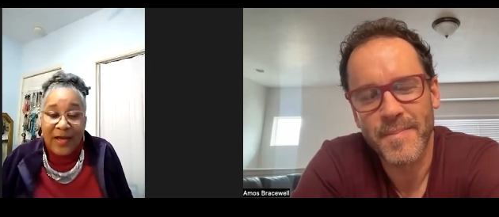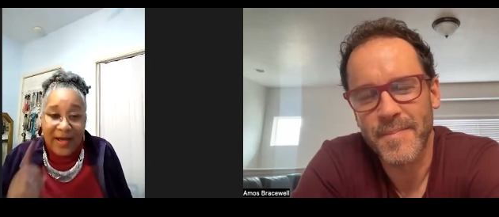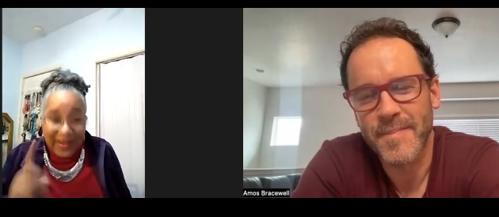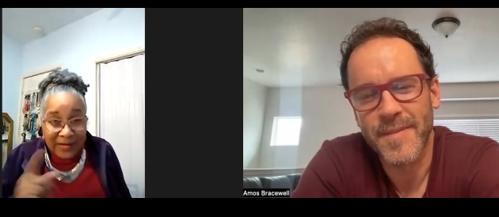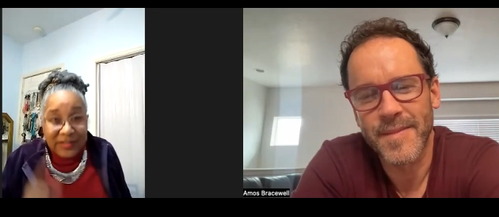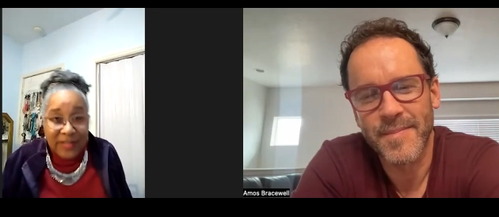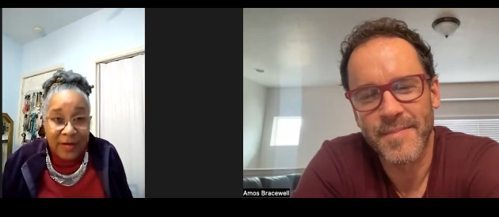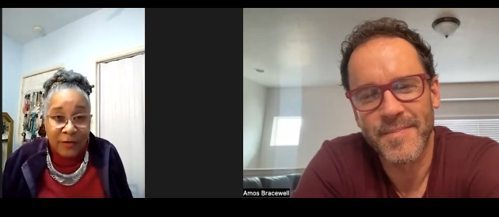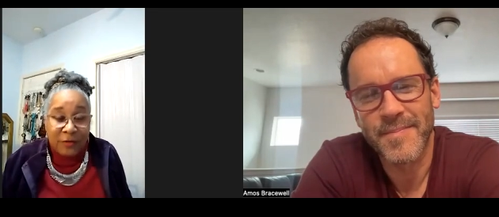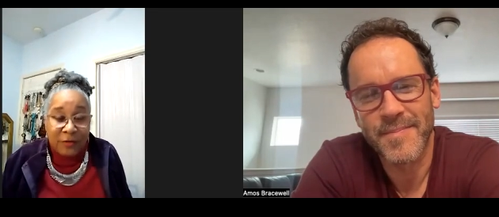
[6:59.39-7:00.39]
Speaker 1: I can
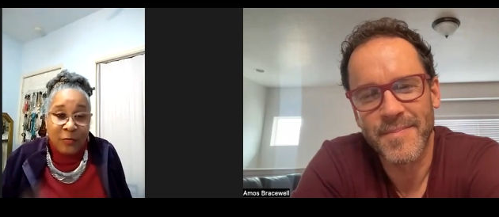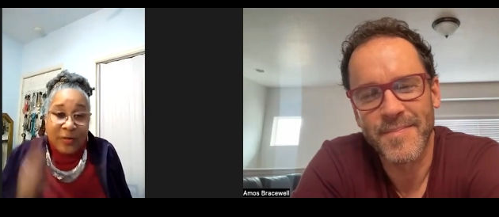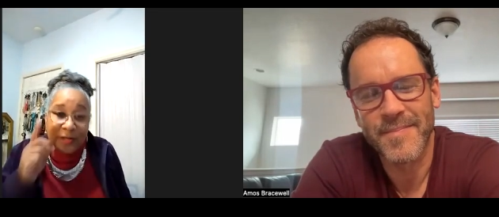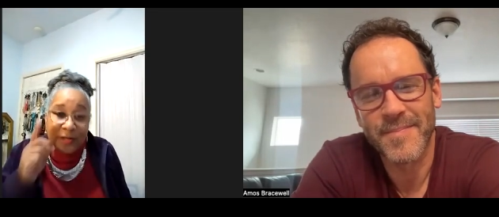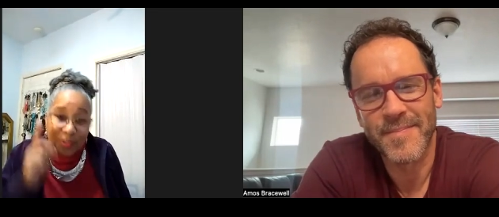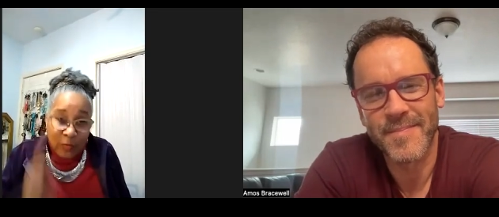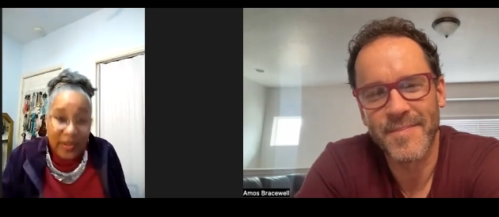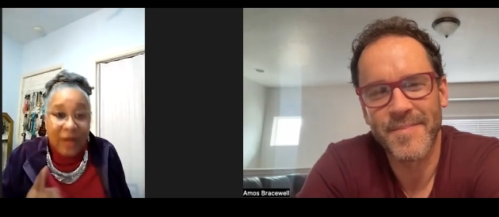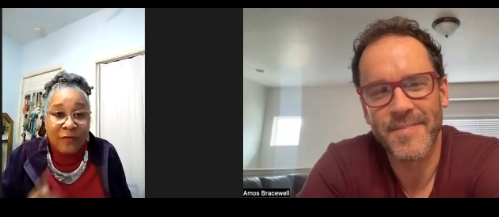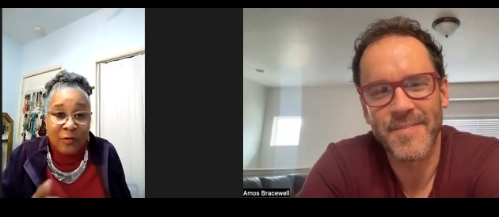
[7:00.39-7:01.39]
tell you, when a
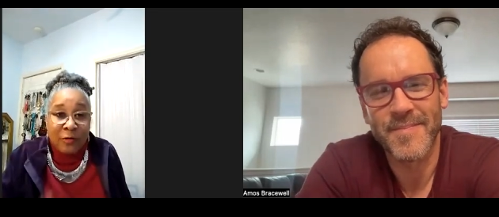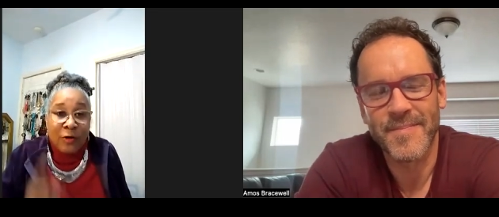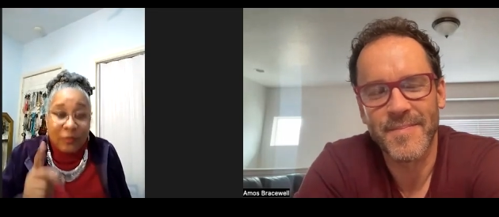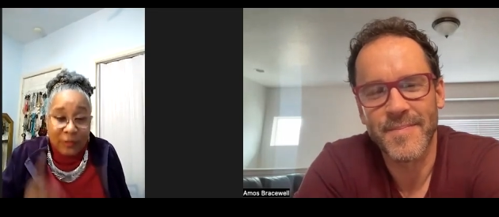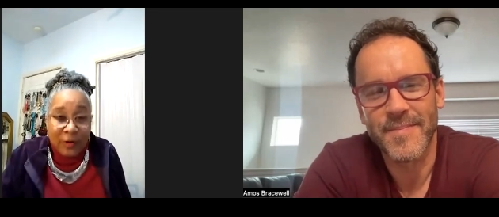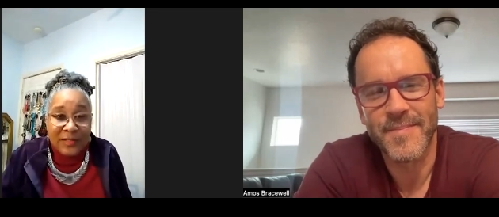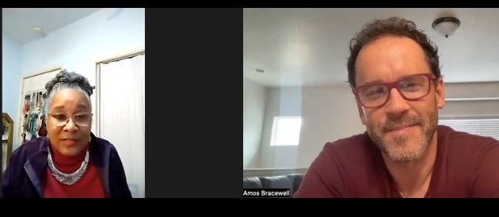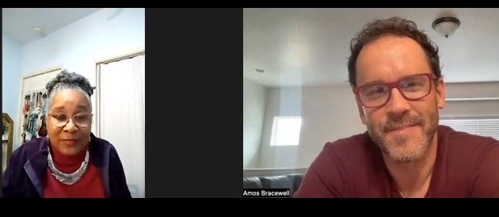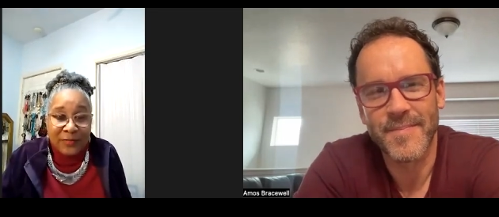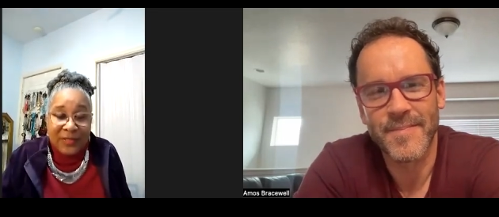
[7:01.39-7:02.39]
twelve-year-old learns
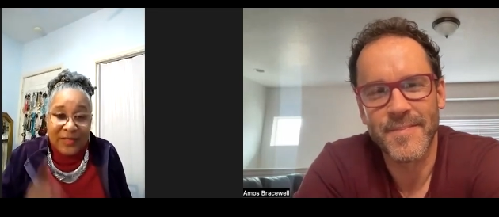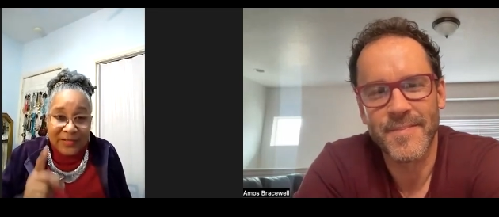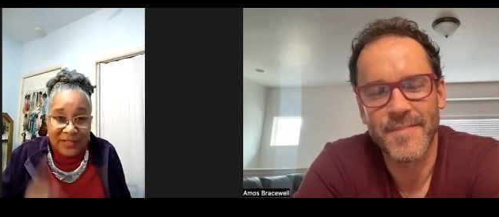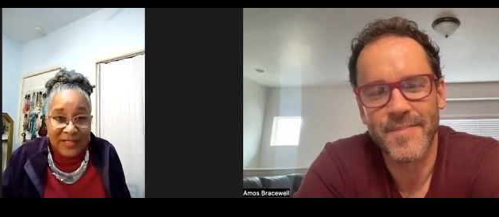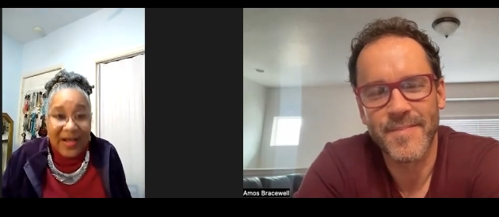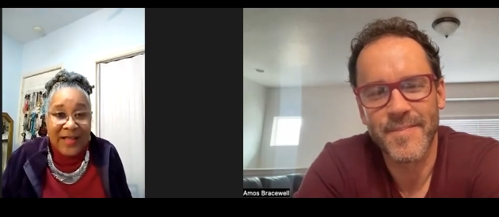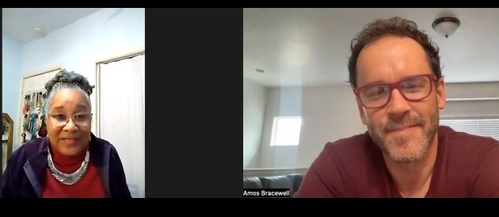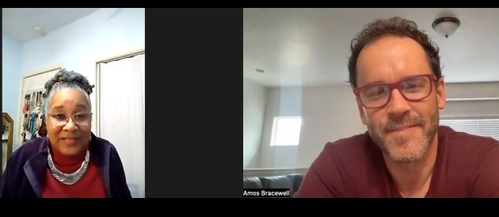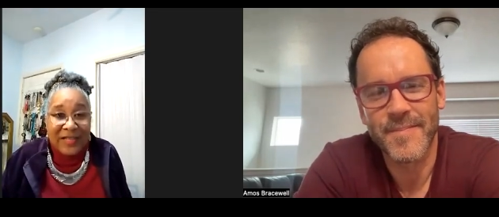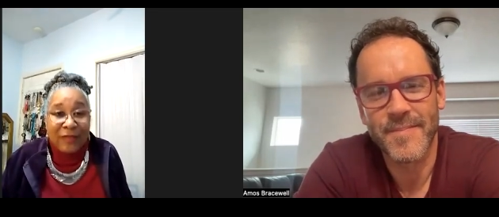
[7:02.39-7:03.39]
something and decides
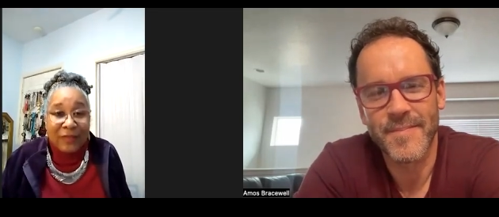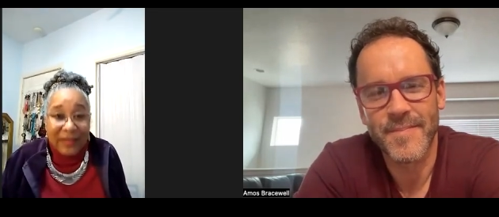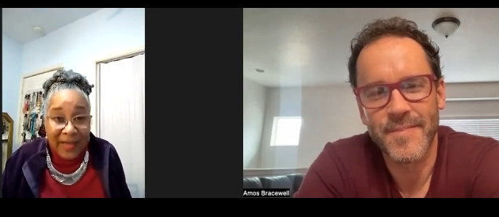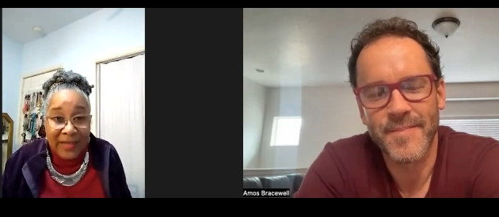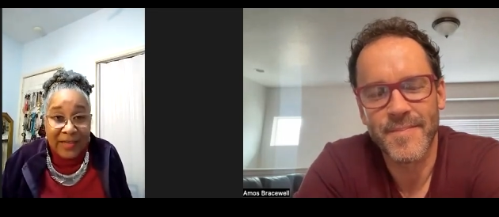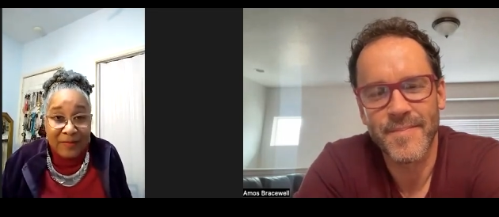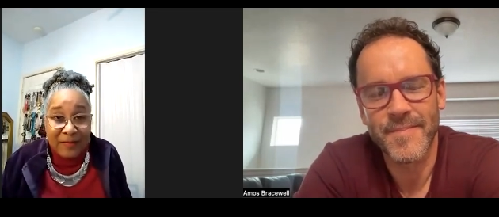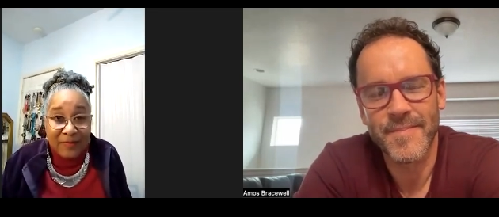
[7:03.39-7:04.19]
that they like it,